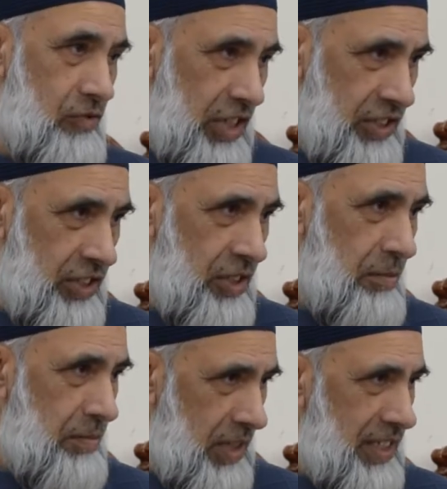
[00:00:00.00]

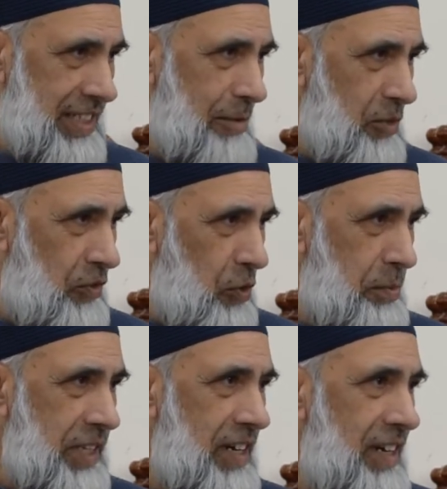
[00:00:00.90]
racism,
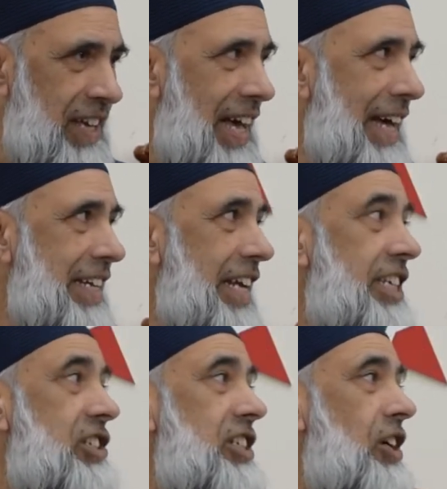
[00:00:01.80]
Islamophobia, and
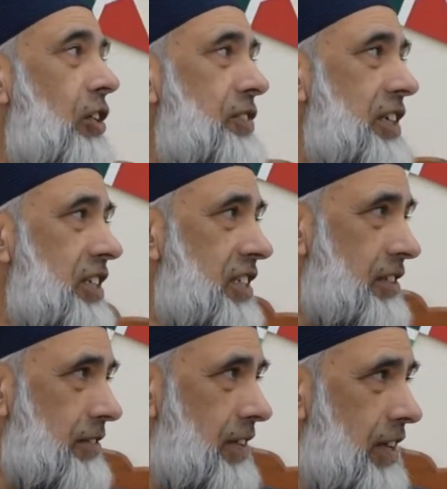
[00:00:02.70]
hatred of the
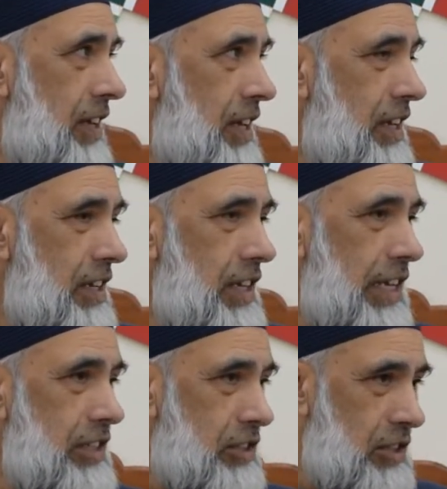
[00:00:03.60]
other.
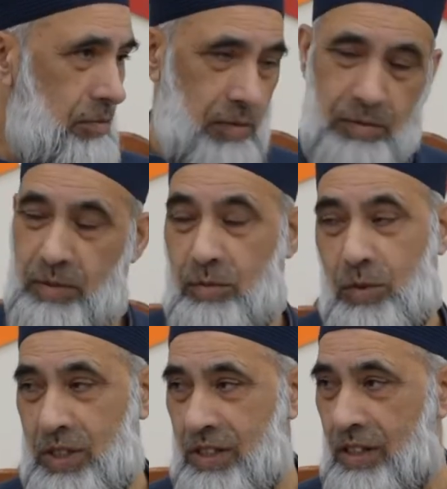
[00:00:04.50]
And
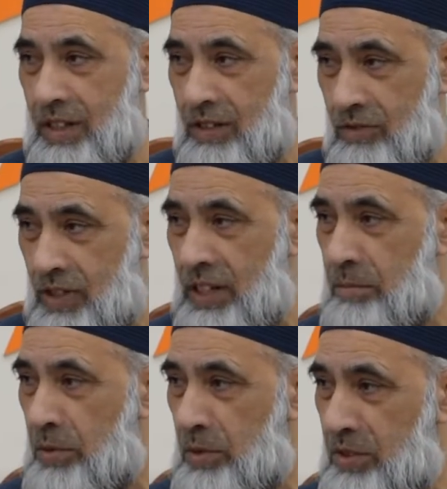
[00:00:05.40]
it's, you know, really
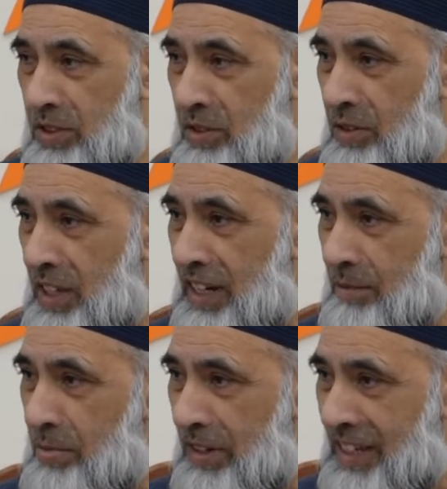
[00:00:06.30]
important to note
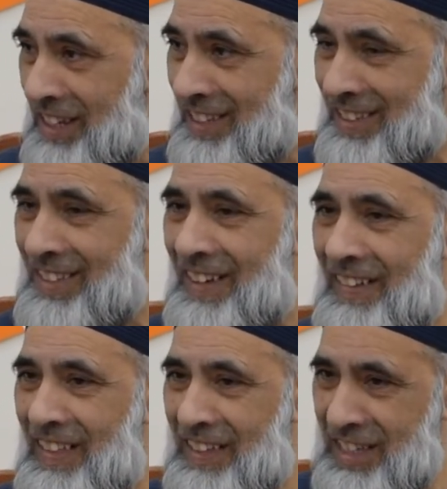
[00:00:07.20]
that police,
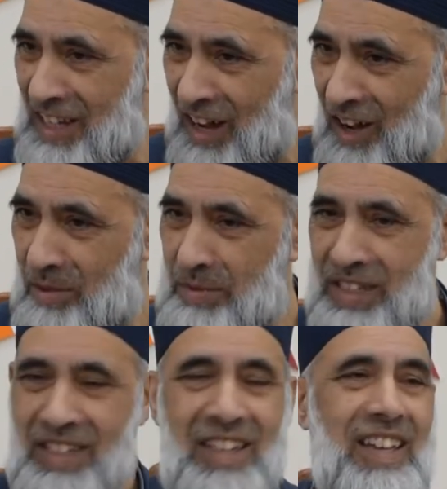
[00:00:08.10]
the
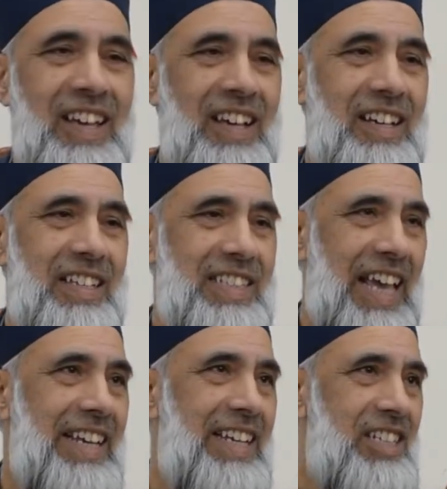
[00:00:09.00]
army, the
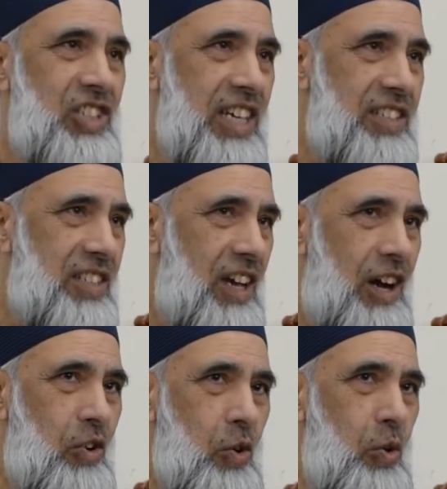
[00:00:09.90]
NHS
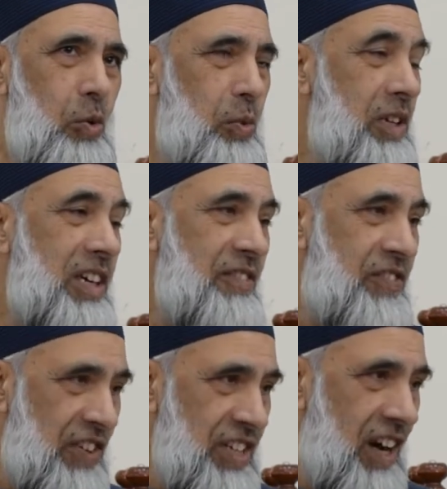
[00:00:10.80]
are all working
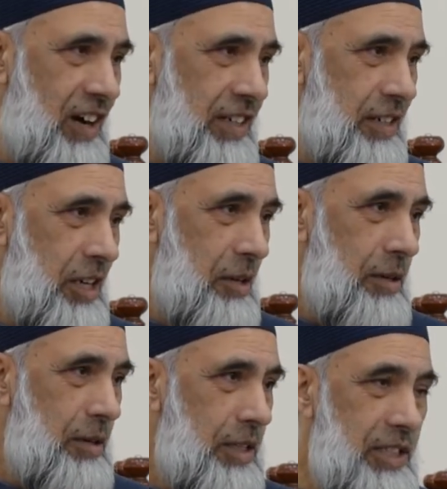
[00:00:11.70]
very hard.
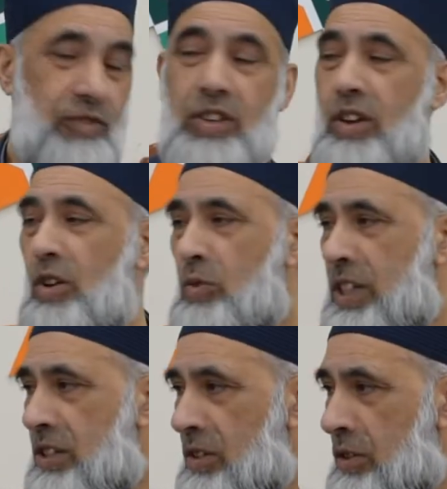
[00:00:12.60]
They've got a long way
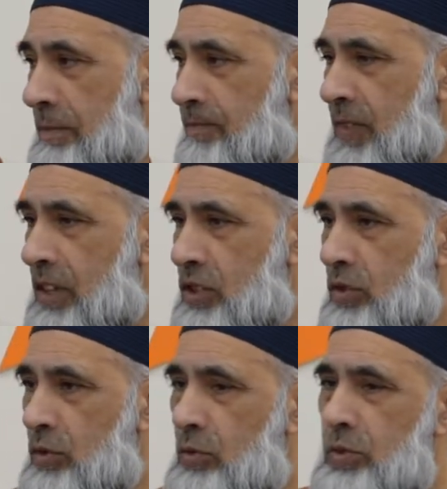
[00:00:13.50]
to go.
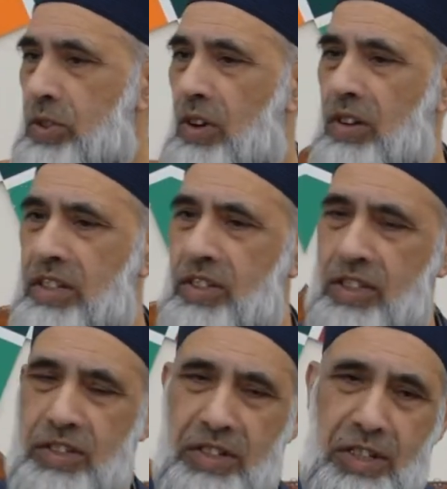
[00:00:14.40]
Schools,
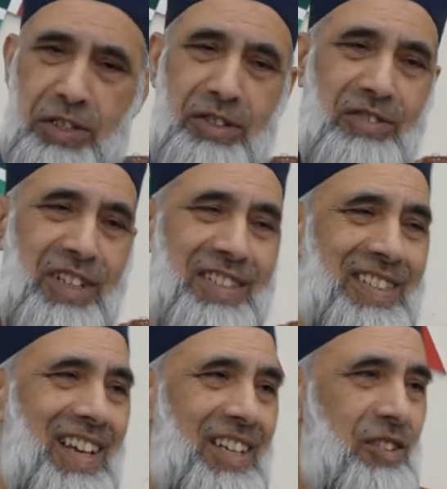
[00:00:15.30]
colleges, nurseries,
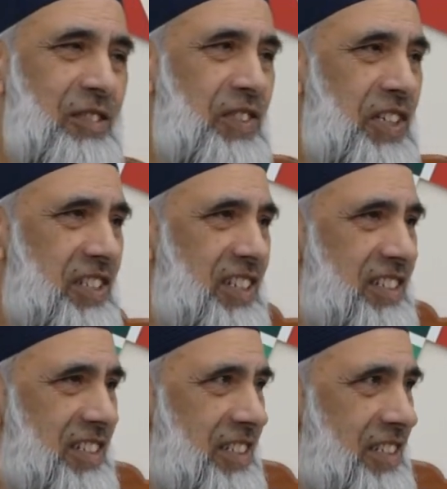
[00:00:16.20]

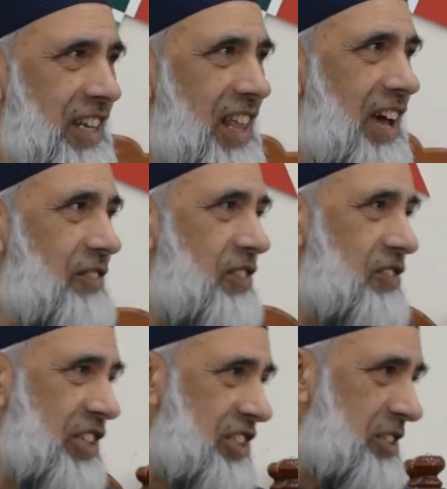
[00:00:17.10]
universities still have
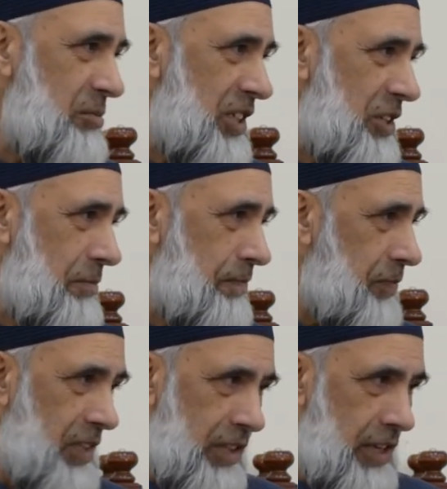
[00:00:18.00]
racism in them.
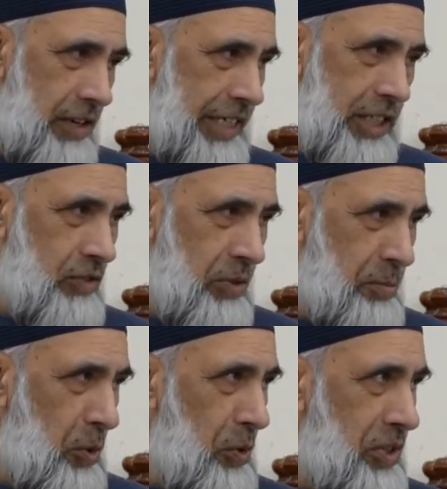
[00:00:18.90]
Latest
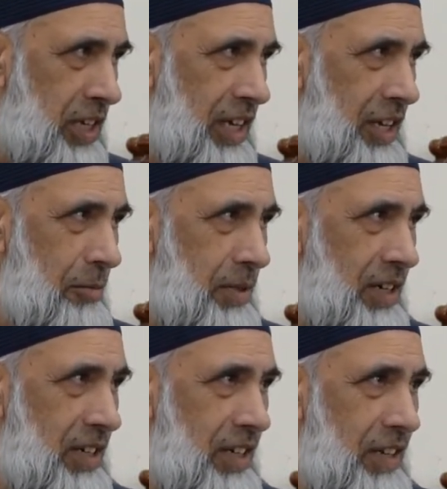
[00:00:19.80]
report
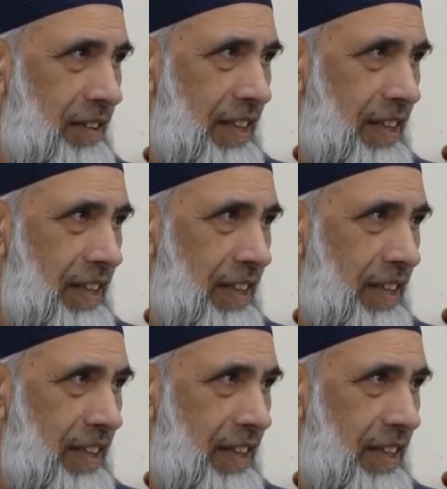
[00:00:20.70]
by